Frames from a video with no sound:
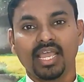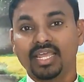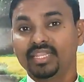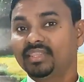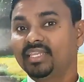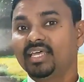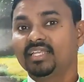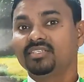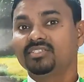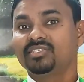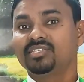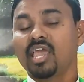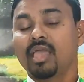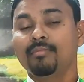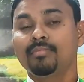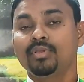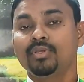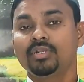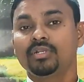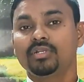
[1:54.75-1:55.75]
and then
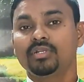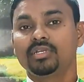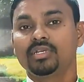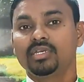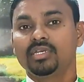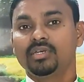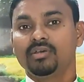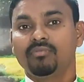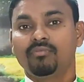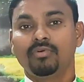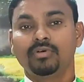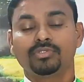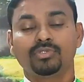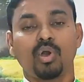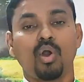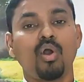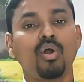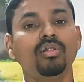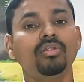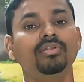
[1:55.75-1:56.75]
Samuel was
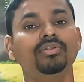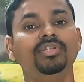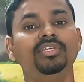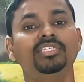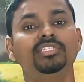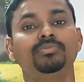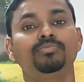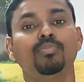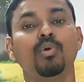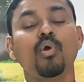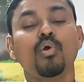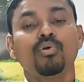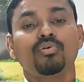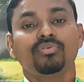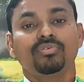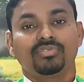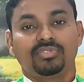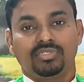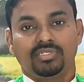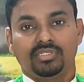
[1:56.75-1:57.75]
all
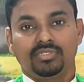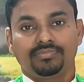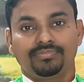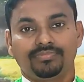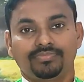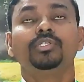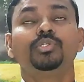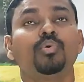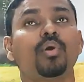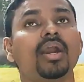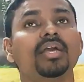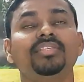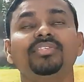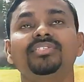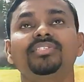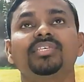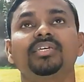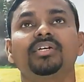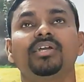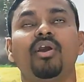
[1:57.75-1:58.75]
disposed to
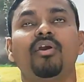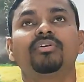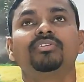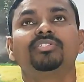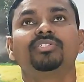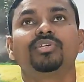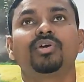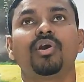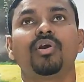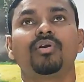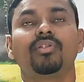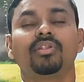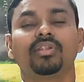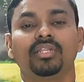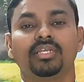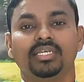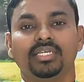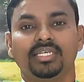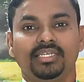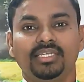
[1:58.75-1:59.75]
answer God's
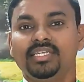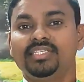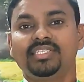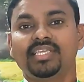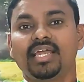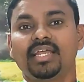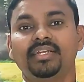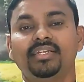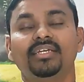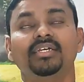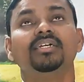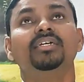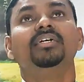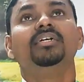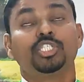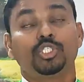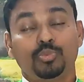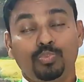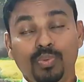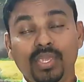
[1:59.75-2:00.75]
call. He said,
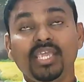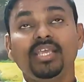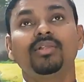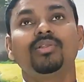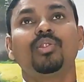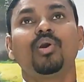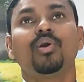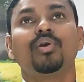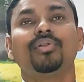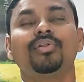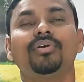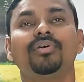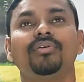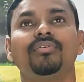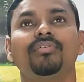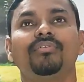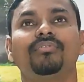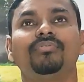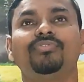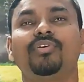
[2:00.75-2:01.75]
"Speak, Lord,
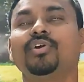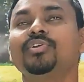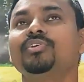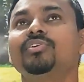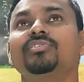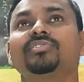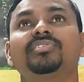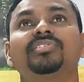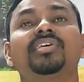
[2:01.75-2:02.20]
for your